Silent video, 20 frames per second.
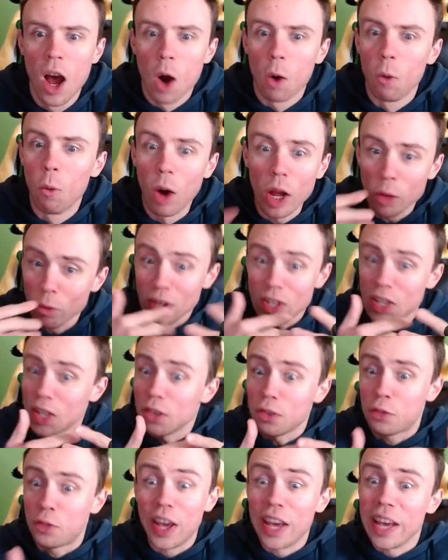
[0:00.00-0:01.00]
What was he
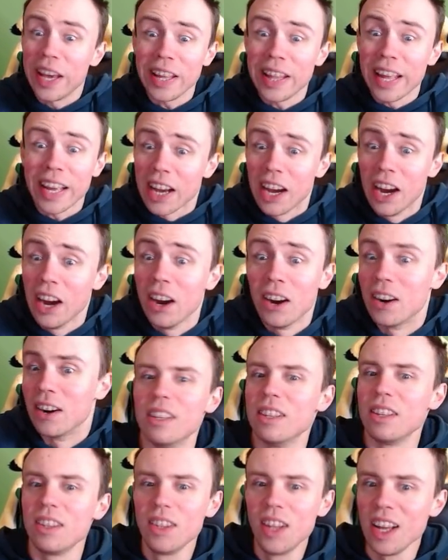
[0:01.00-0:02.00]
feeding
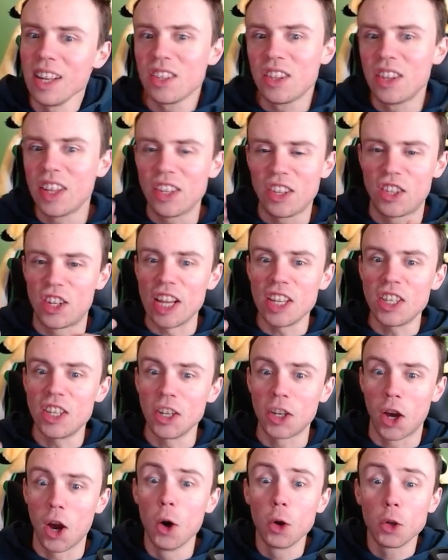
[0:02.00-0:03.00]
her? Does
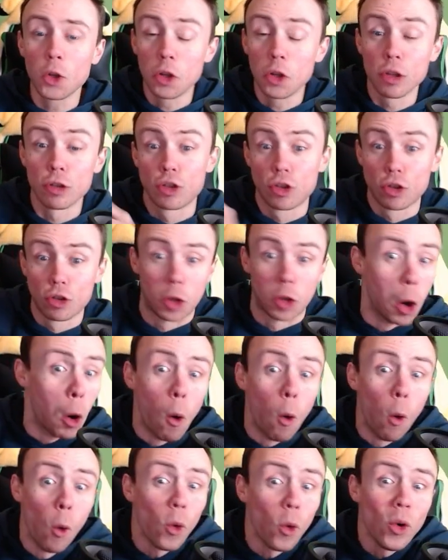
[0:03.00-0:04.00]
Jason go to the
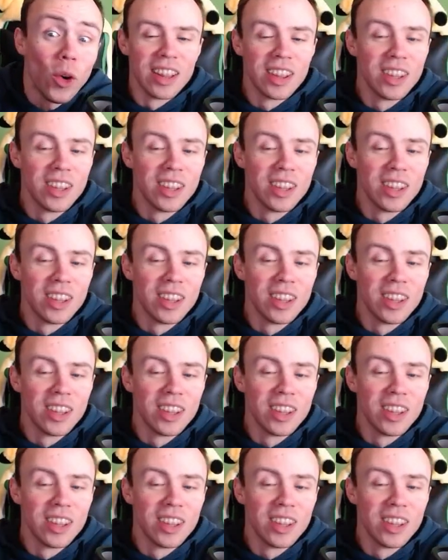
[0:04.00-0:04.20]
store?